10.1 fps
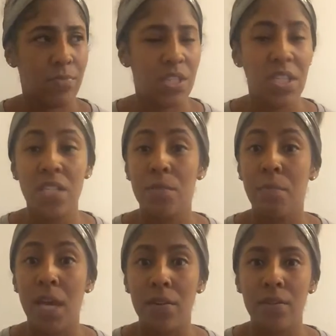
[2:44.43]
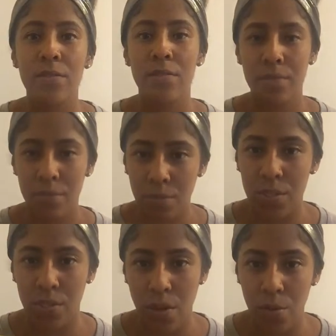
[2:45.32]
teach manners
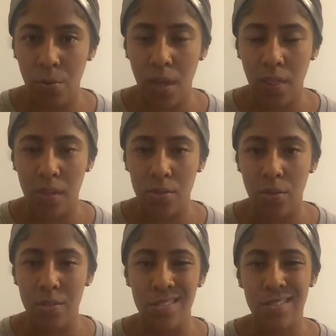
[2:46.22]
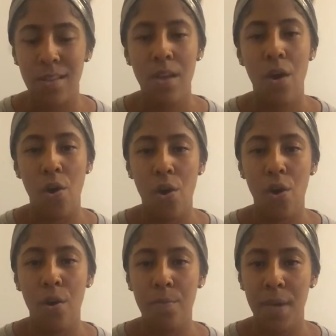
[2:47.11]
was another way they taught us.
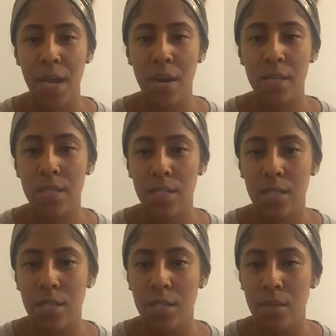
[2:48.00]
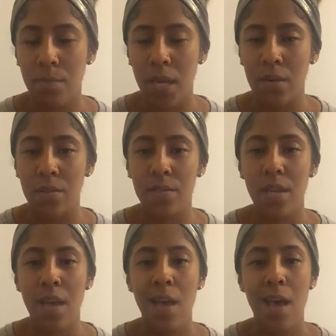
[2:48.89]
All parents teach manners.
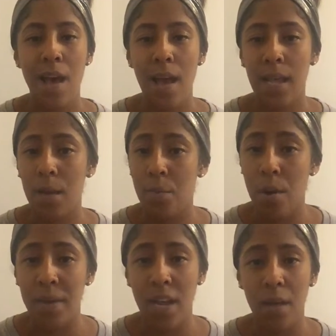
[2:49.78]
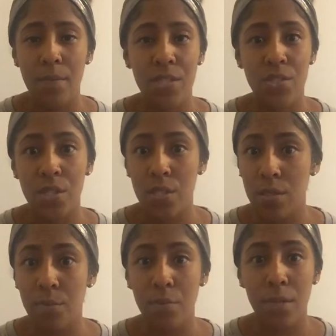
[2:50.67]
I like apartment M, it's straight
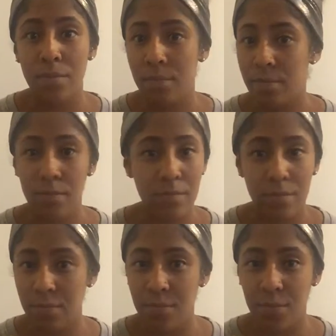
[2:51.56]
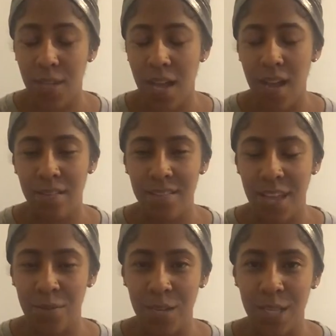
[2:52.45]
to the point. I
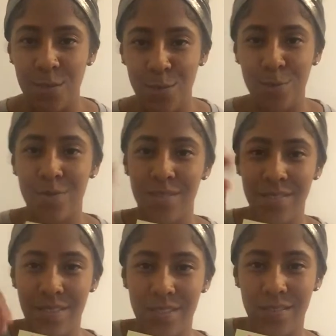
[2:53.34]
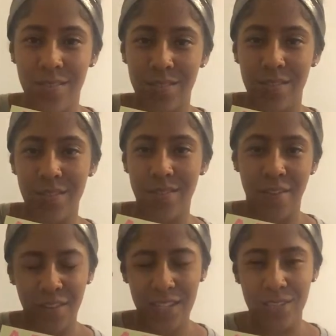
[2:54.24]
don't like those, I feel
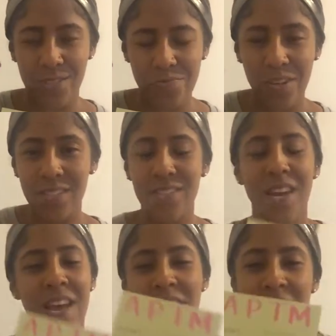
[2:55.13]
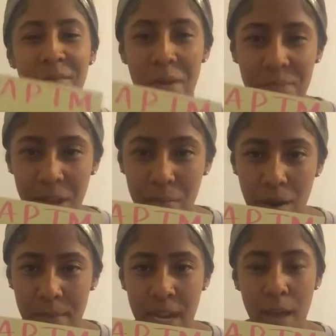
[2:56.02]
like it's too much. Anyway,
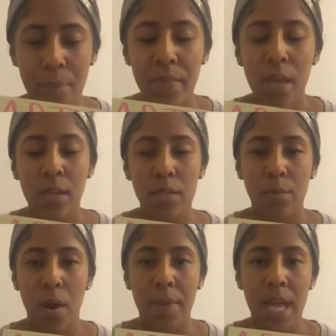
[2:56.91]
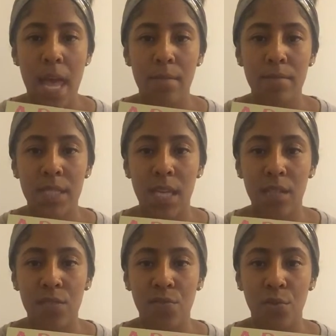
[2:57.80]
apartment M. So apartment M
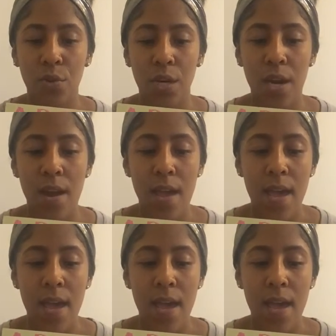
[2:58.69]
stands for